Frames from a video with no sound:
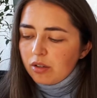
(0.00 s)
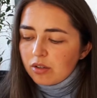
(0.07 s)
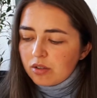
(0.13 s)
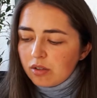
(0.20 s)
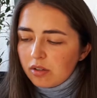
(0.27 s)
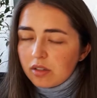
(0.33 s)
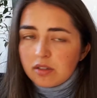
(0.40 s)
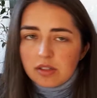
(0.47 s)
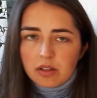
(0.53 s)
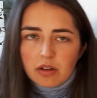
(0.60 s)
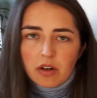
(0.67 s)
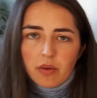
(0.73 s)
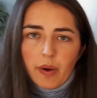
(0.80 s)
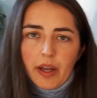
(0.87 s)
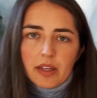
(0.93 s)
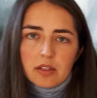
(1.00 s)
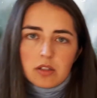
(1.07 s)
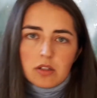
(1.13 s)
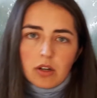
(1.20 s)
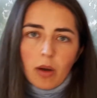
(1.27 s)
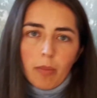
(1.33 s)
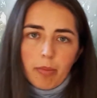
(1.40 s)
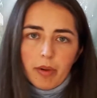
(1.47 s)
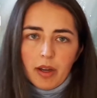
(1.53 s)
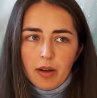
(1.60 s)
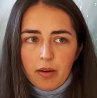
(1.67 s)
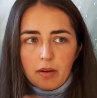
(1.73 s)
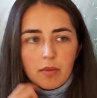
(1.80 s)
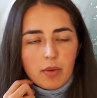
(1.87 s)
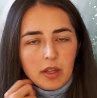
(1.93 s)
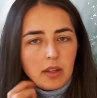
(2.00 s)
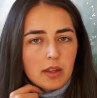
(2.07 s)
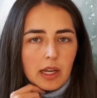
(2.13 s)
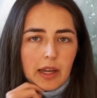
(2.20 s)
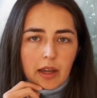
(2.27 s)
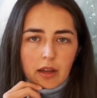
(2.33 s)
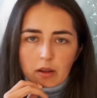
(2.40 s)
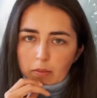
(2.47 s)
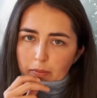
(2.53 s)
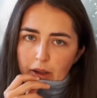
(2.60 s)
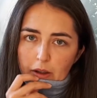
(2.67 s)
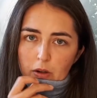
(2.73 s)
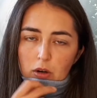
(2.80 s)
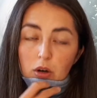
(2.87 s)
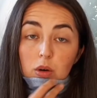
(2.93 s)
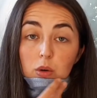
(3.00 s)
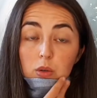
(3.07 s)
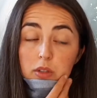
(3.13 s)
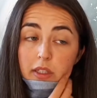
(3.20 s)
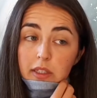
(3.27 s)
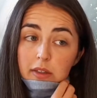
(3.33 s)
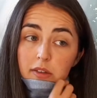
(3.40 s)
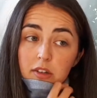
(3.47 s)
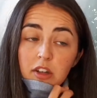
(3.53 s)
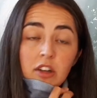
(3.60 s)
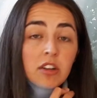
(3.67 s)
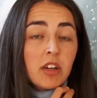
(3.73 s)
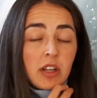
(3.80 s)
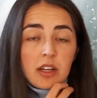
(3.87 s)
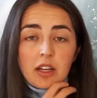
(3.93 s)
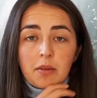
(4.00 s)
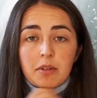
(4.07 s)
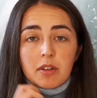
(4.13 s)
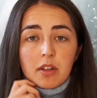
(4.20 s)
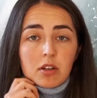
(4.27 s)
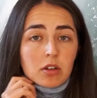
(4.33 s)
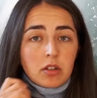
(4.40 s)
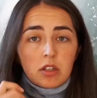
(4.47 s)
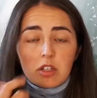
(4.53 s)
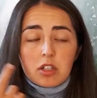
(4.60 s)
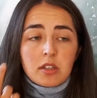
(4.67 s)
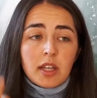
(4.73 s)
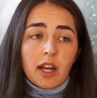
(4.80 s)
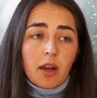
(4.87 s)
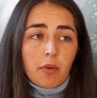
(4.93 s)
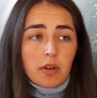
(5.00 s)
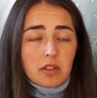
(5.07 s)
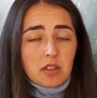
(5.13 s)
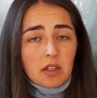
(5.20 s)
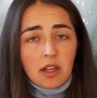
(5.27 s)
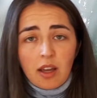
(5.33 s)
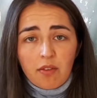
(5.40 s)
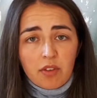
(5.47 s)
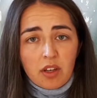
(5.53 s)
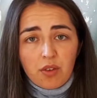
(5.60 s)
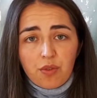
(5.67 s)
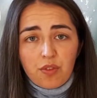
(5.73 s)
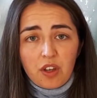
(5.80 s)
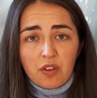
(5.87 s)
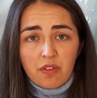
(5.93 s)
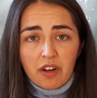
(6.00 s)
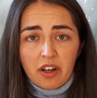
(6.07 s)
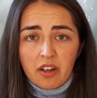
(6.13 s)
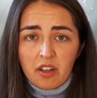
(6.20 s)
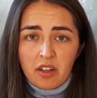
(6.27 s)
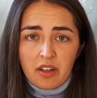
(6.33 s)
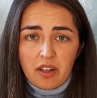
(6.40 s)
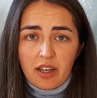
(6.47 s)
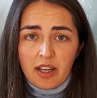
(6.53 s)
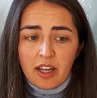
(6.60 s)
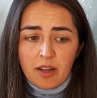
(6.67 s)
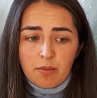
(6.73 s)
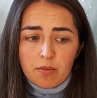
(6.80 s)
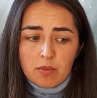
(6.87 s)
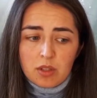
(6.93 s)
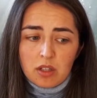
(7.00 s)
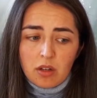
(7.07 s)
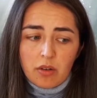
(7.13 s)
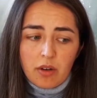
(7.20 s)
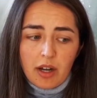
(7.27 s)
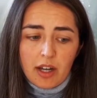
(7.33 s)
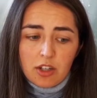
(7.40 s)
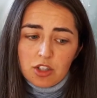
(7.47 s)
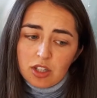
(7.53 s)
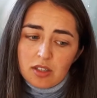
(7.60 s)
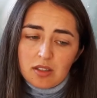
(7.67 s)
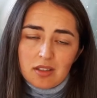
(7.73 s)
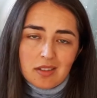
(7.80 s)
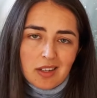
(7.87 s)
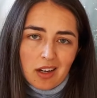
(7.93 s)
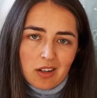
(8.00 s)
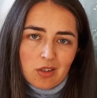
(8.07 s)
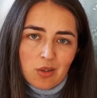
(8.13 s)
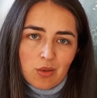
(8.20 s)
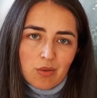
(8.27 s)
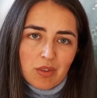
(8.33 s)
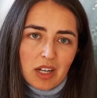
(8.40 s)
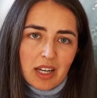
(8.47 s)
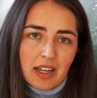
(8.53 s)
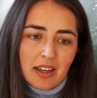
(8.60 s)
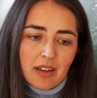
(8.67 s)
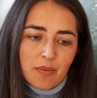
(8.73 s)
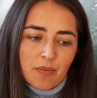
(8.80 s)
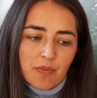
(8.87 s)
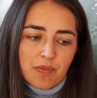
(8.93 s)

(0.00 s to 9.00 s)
to the zero waste shop with like my cold and in the condition that I was in, having a fever. So I just stuck to really